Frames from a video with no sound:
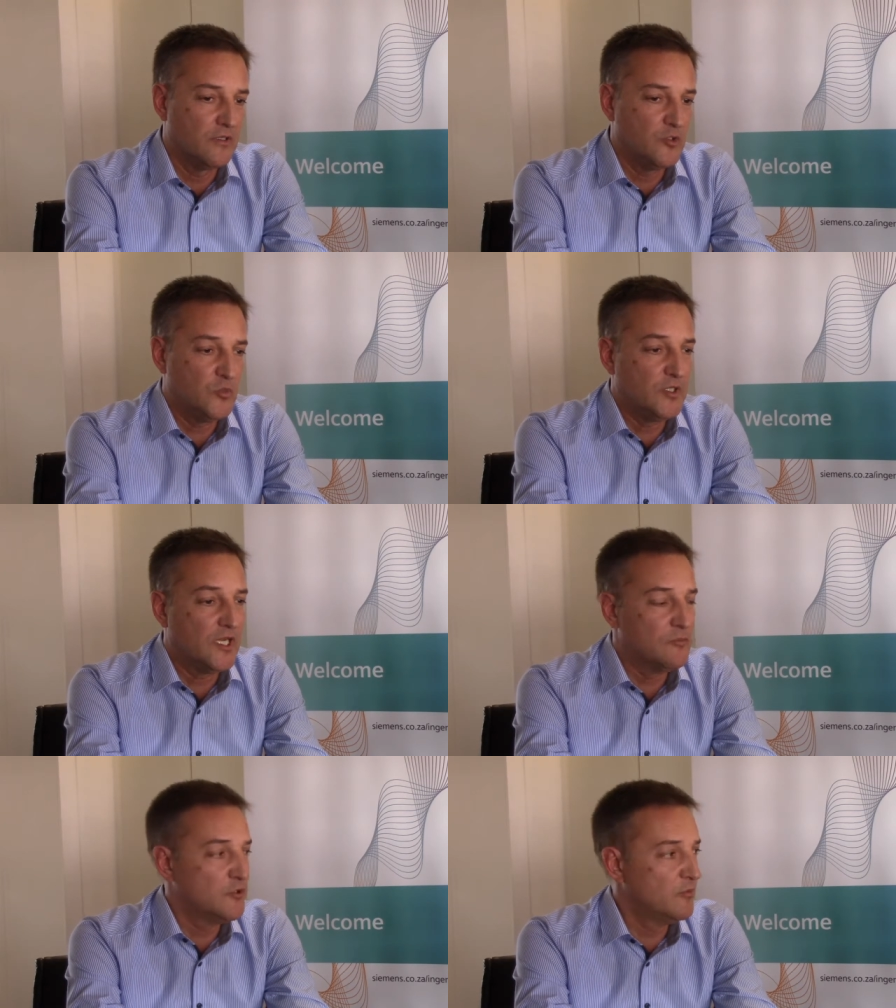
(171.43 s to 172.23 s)
to
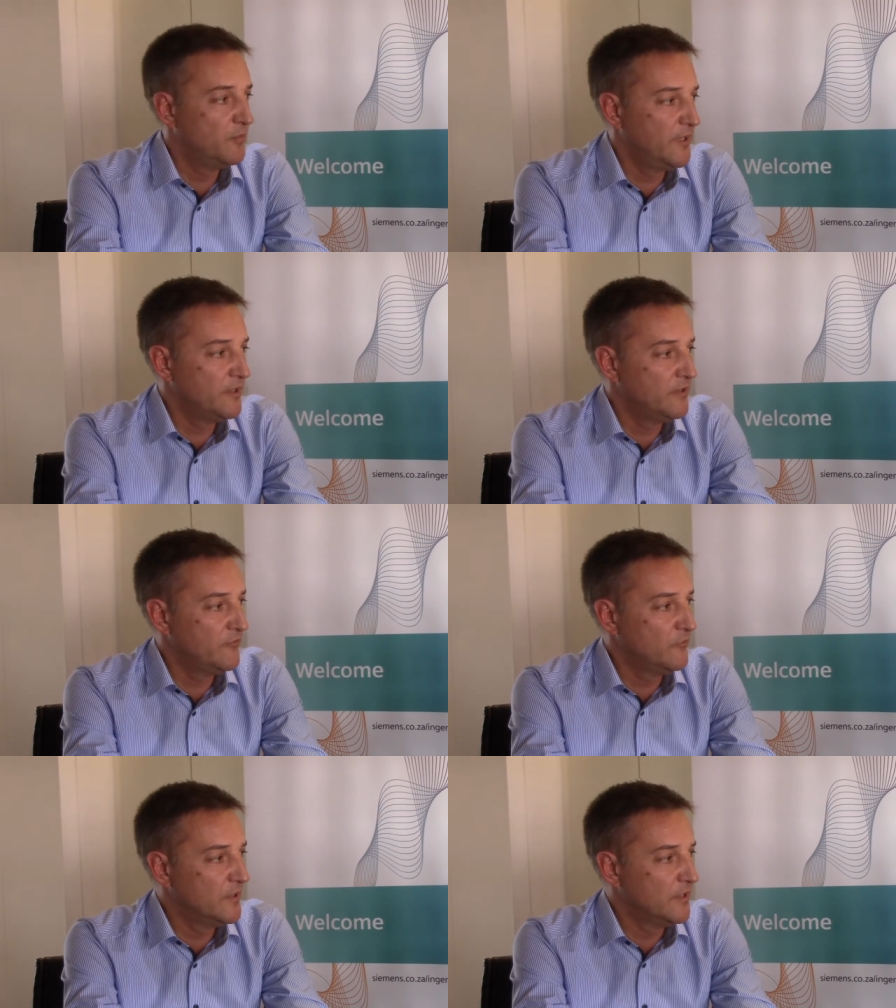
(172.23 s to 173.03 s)
become a
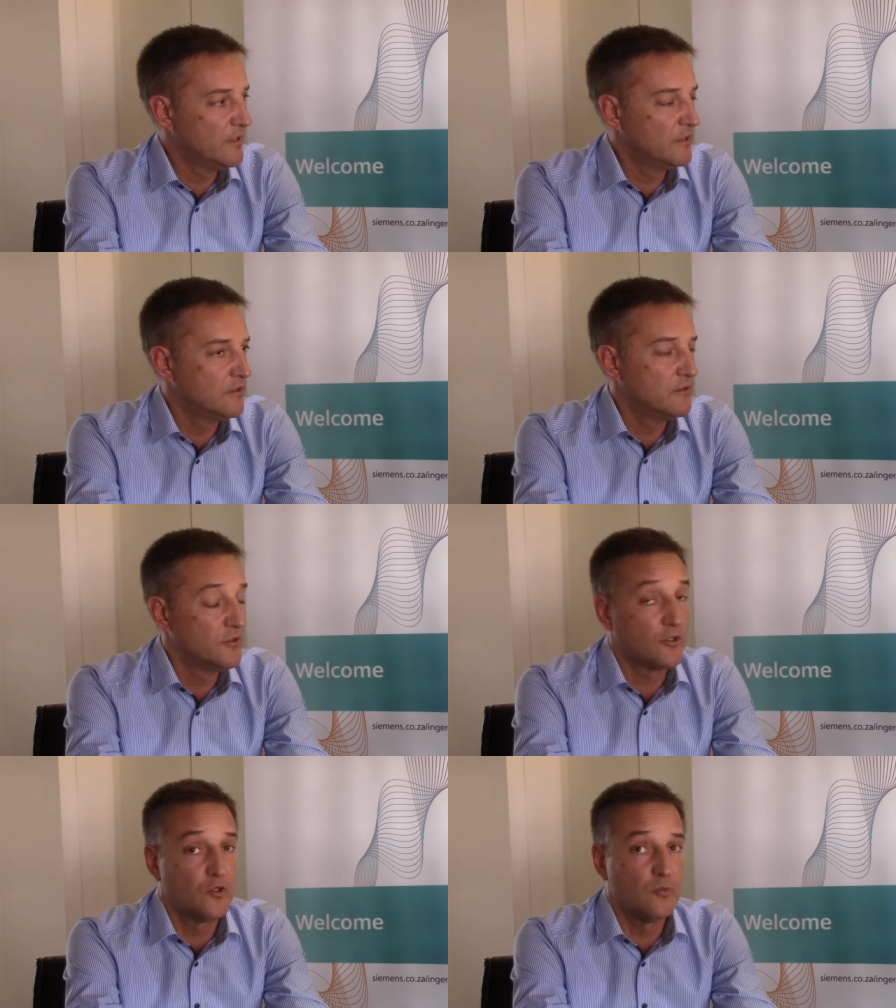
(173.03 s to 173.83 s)
competitive one
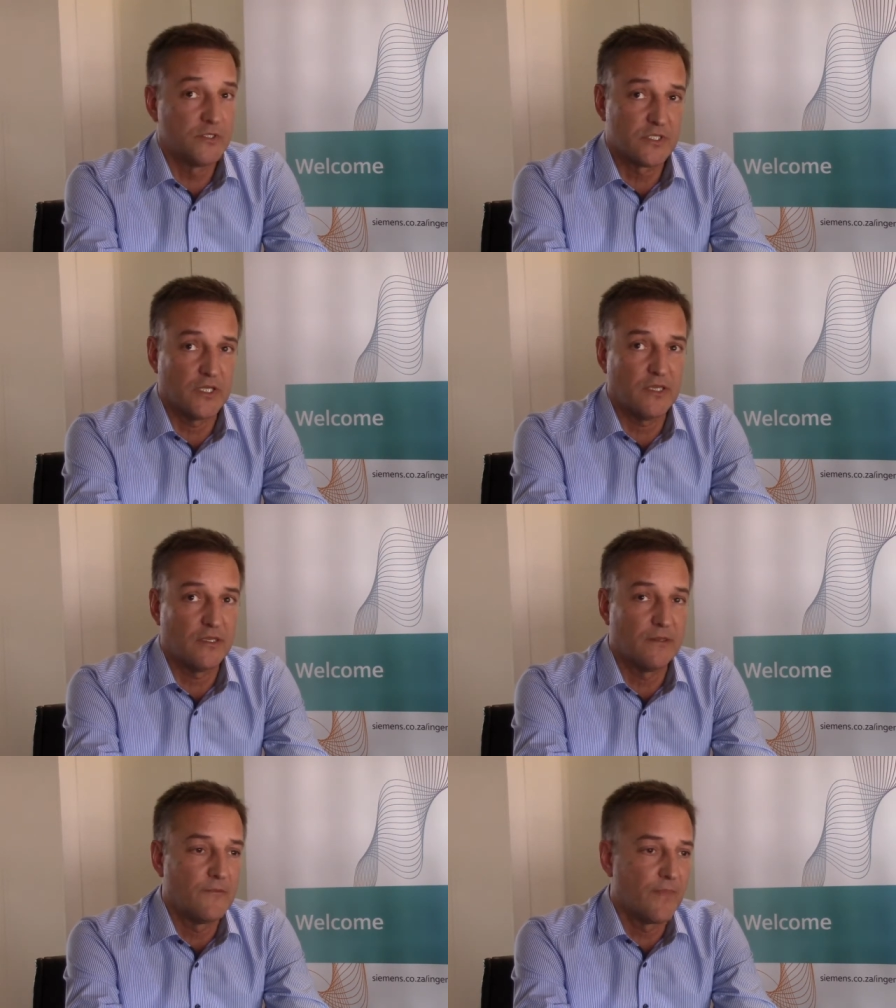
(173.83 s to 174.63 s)
on a global scale.